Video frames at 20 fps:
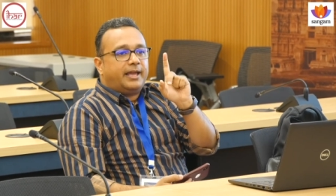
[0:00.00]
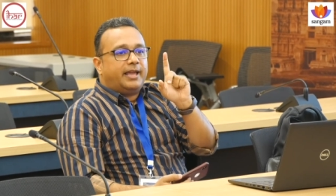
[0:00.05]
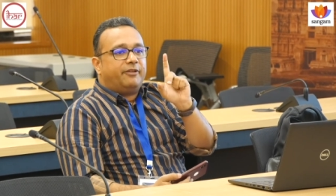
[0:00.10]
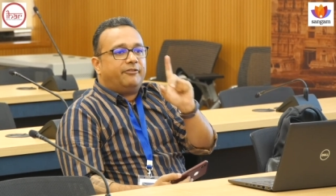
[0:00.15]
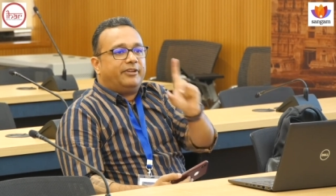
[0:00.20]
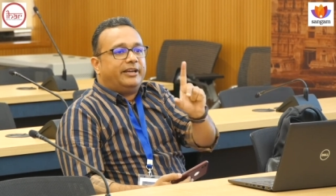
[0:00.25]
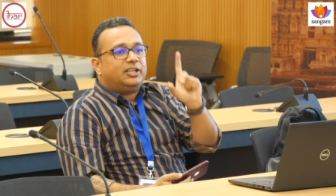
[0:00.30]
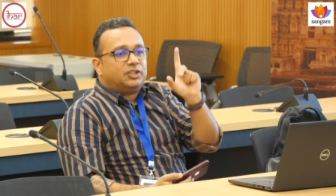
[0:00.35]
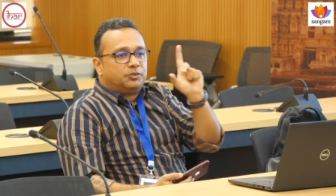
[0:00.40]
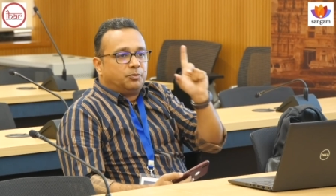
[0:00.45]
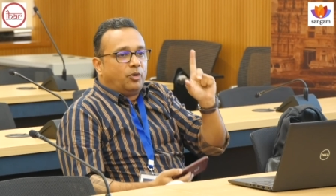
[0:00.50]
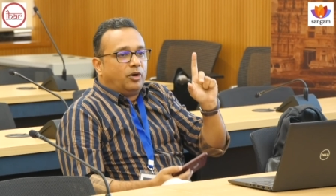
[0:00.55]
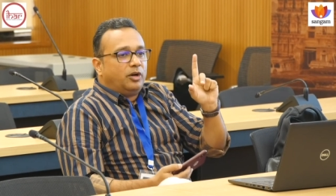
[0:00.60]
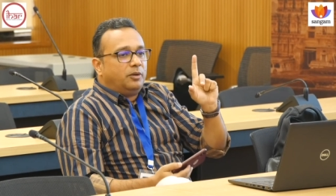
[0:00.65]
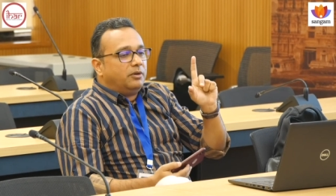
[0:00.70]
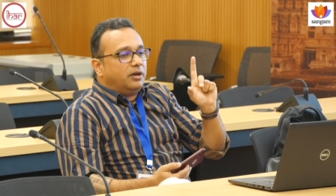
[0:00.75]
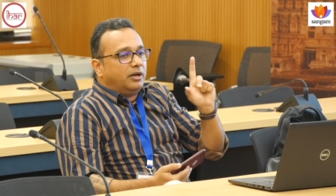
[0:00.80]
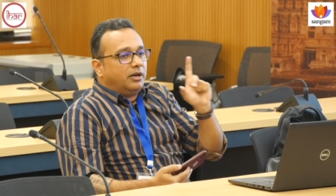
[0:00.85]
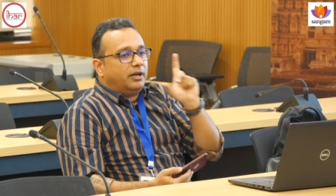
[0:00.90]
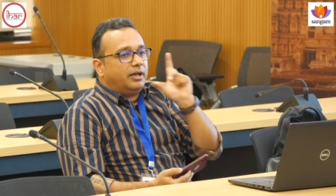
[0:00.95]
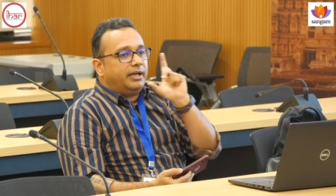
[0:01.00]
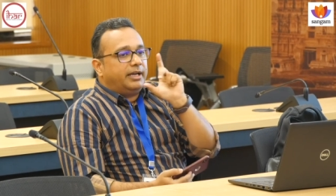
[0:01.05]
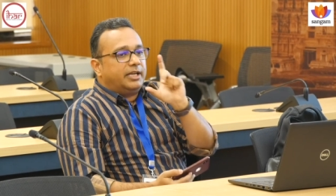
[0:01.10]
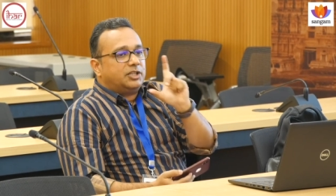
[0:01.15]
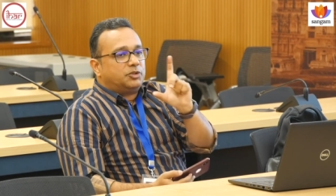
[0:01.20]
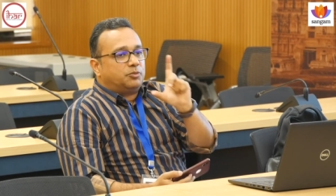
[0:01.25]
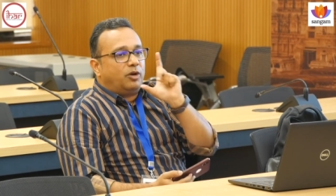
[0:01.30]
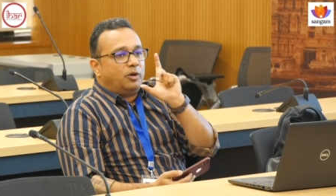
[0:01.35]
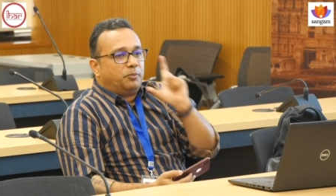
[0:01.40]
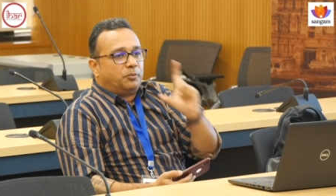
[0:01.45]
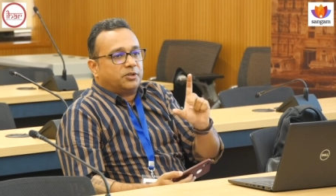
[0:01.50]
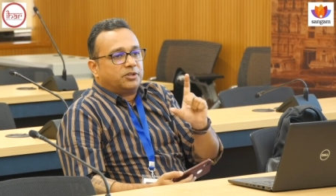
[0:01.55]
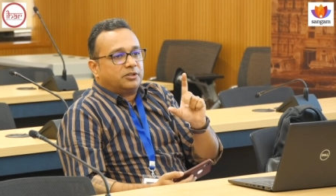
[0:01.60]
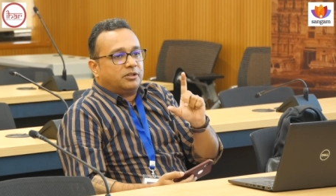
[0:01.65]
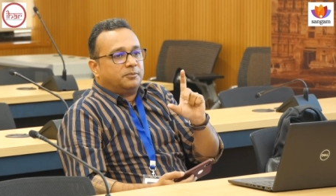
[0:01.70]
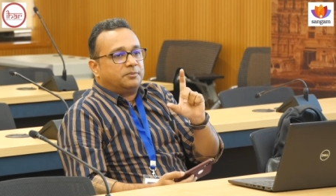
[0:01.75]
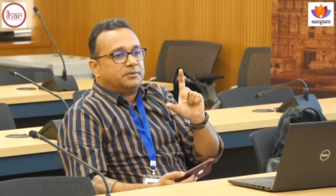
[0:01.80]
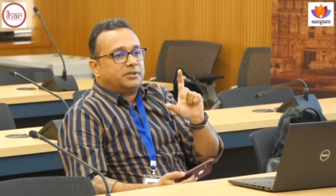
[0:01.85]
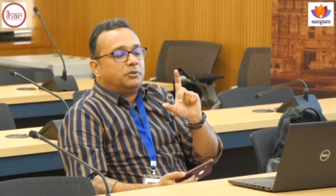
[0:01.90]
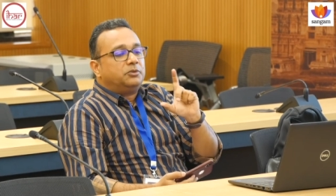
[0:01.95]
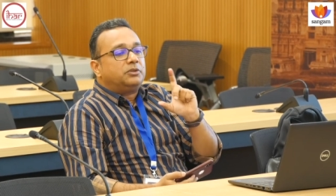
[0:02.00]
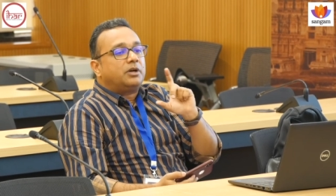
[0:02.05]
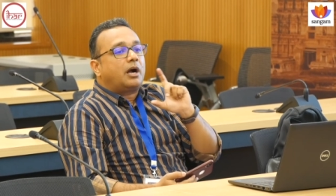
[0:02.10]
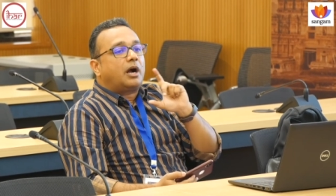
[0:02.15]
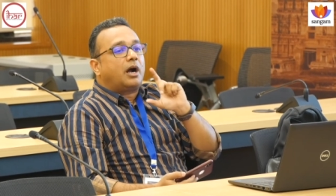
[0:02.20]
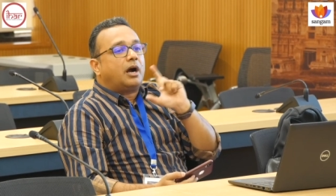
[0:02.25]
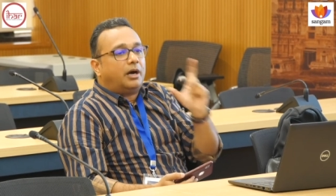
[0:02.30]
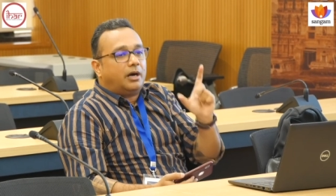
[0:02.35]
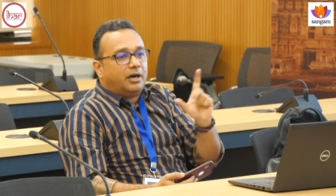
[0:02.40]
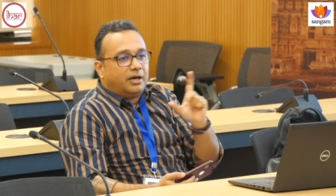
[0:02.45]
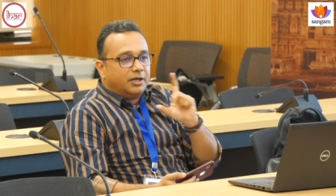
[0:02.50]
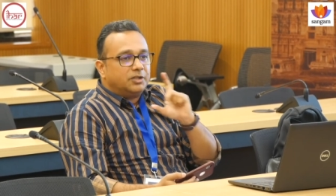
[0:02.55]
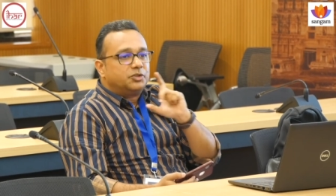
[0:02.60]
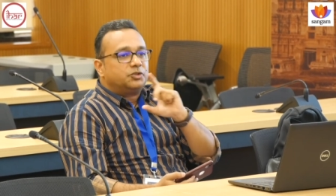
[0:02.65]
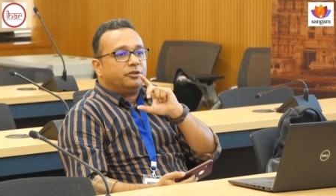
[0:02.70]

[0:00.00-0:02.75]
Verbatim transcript: a very small uh, a small portion of sound ka.